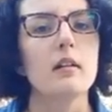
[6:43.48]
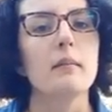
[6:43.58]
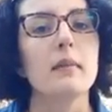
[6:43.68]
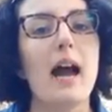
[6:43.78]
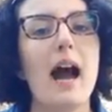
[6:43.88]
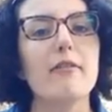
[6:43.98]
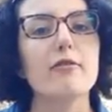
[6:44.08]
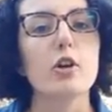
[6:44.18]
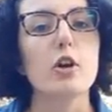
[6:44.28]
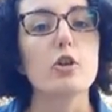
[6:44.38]

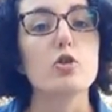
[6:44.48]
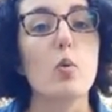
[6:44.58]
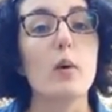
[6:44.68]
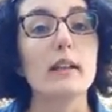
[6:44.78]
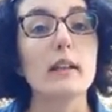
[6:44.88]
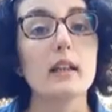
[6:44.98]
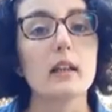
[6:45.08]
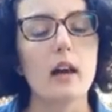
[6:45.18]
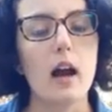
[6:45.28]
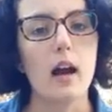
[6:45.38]
After joining
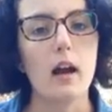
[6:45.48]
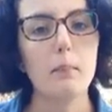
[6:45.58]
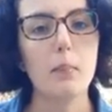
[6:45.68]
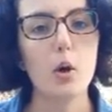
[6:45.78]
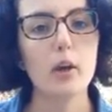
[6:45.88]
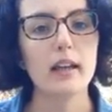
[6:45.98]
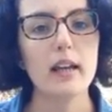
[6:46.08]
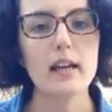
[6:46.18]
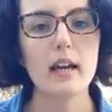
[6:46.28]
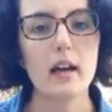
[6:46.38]
a book
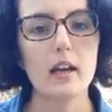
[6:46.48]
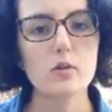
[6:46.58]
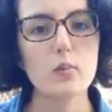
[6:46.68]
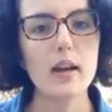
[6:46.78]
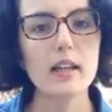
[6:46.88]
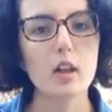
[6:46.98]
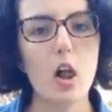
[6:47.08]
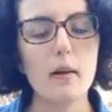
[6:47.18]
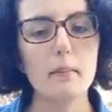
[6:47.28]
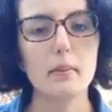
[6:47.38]
and writing
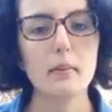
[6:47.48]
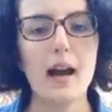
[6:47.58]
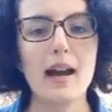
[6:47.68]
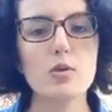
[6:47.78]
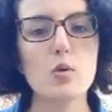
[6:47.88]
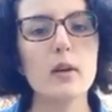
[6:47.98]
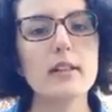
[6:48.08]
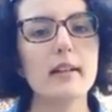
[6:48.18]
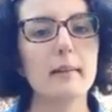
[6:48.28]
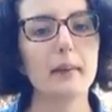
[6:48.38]
club, I joined
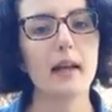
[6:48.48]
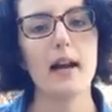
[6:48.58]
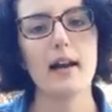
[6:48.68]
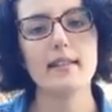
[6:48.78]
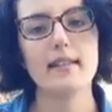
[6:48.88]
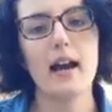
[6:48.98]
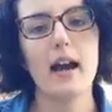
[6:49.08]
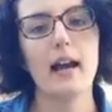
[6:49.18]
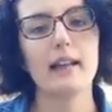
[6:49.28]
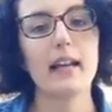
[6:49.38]
it because
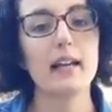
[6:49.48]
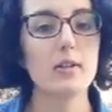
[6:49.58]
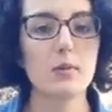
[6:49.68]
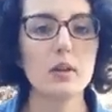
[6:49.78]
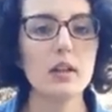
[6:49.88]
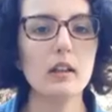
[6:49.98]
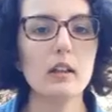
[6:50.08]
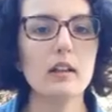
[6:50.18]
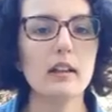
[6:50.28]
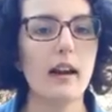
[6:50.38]
I like to read
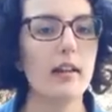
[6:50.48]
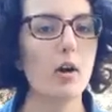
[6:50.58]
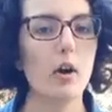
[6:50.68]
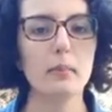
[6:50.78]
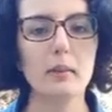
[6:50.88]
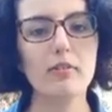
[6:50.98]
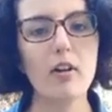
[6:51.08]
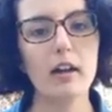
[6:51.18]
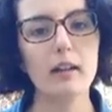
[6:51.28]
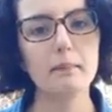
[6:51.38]
and I thought it'd be
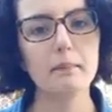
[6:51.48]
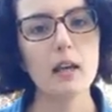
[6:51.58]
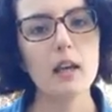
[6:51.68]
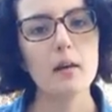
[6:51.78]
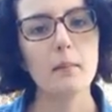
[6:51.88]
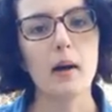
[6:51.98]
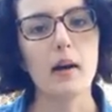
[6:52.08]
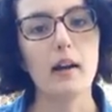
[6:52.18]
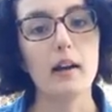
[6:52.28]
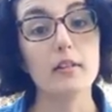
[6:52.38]
fun.
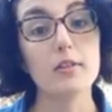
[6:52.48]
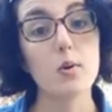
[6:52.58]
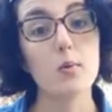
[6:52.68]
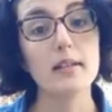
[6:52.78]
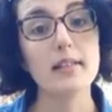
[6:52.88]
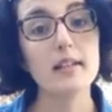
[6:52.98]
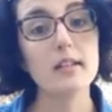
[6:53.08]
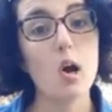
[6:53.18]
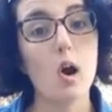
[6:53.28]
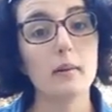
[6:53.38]
But so we did
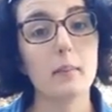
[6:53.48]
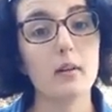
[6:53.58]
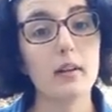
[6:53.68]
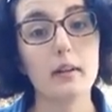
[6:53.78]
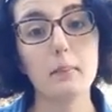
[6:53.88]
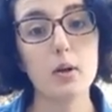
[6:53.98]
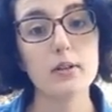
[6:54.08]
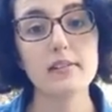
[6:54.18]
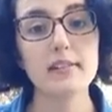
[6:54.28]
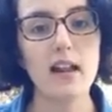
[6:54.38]
talk about like books
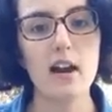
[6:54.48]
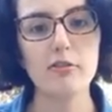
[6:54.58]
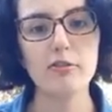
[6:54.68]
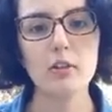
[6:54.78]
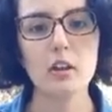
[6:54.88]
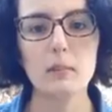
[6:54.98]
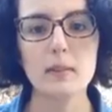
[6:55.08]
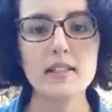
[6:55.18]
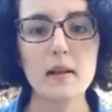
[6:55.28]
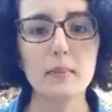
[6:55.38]
and stuff, but
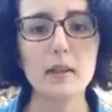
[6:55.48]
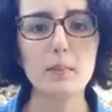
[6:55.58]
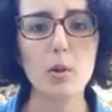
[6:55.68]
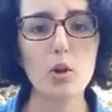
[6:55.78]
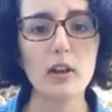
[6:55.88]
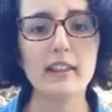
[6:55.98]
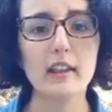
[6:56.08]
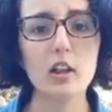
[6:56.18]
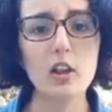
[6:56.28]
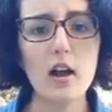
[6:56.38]
some people in the
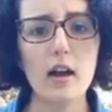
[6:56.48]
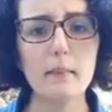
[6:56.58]
club